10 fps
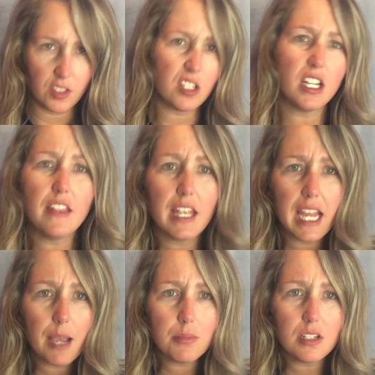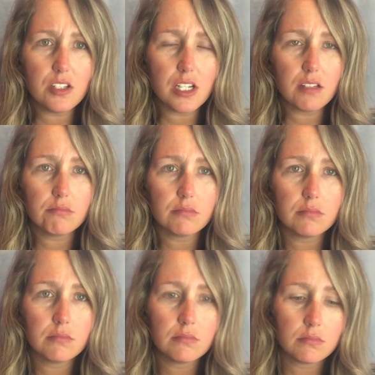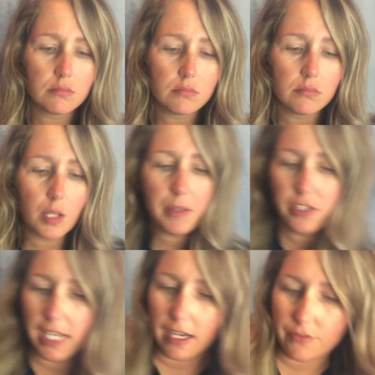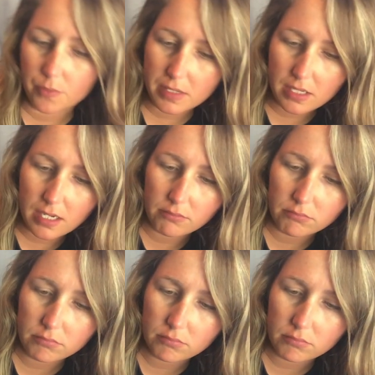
Is anything happening yet? Let me look at it from the side.